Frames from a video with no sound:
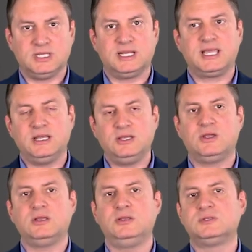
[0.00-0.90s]
And again, you
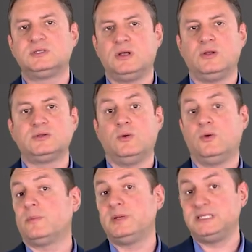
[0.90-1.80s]
can use salt
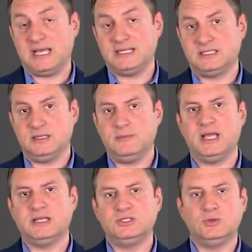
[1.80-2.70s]
or potassium
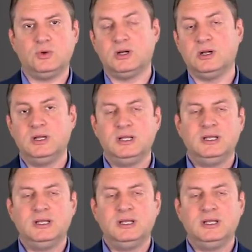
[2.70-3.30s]
as your